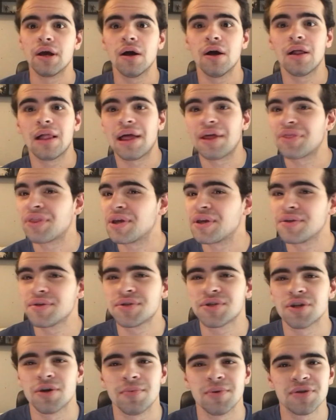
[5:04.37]
y'all. I thank you
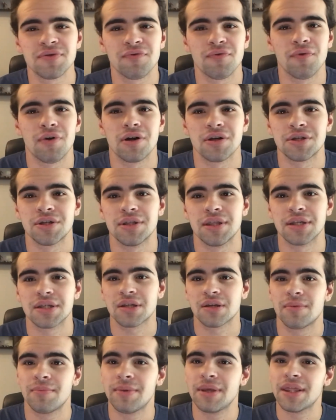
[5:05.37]
so much for watching.
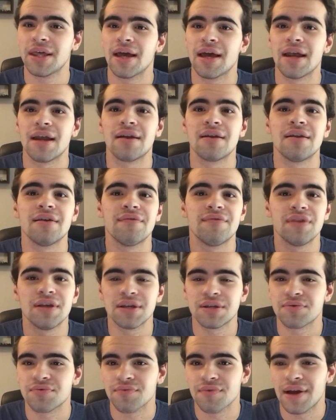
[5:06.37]
That's going to be the end of
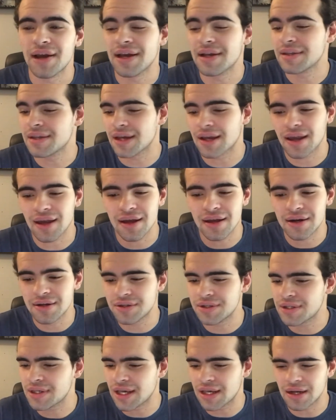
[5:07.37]
this rant. I kind
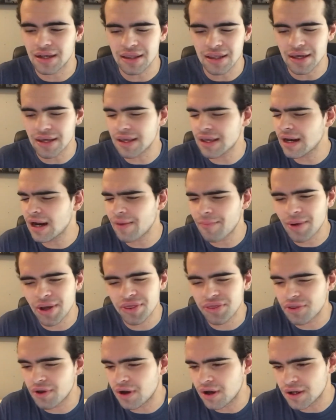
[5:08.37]
of just had to, like, get out my
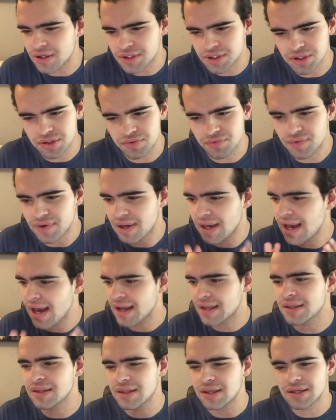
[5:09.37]
thoughts. Just
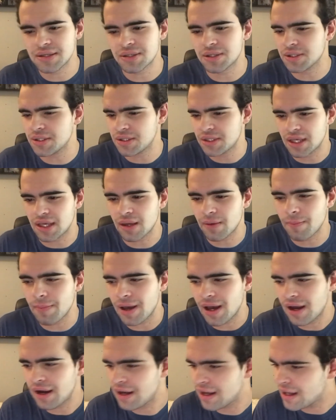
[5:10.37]
react to this. Just think
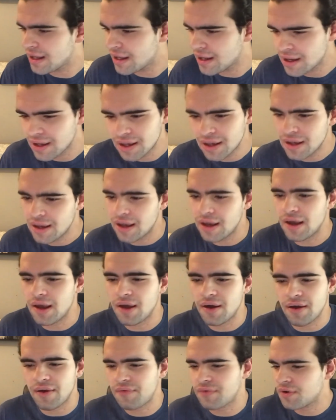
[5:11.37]
about it.
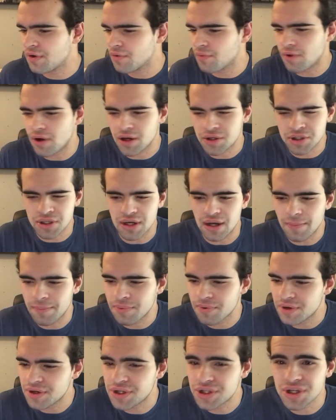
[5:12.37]
If you're watching, I
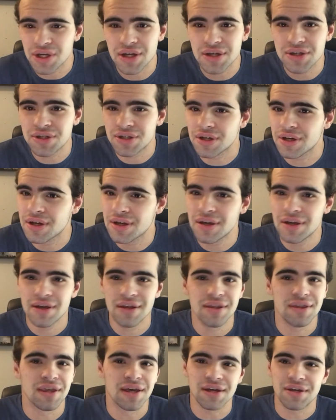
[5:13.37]
appreciate you.
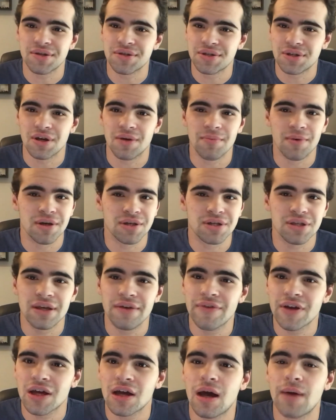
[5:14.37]
Thank you so much.
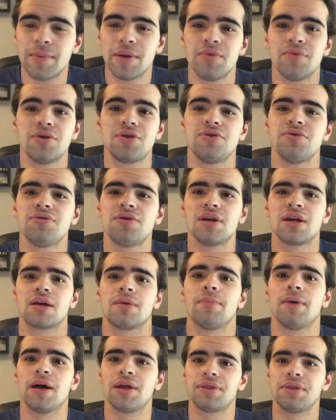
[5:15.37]
Leave a comment what you think
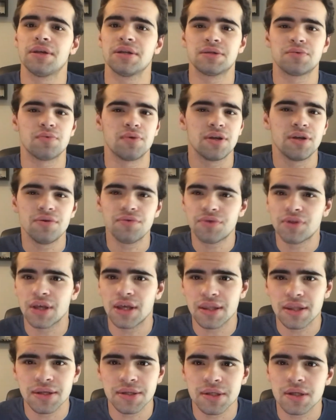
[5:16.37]
about this. What you
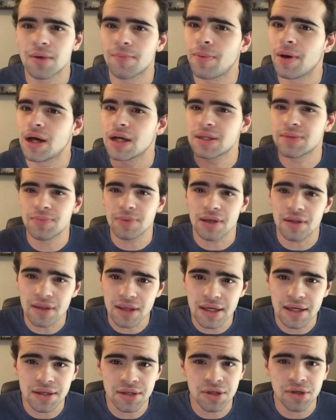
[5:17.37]
think this could possibly
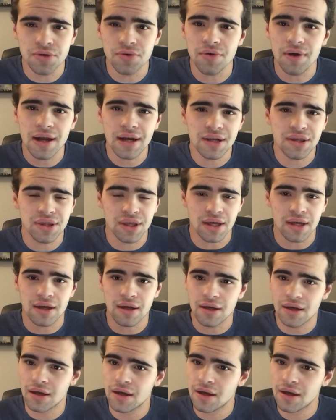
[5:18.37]
lead to. Anything.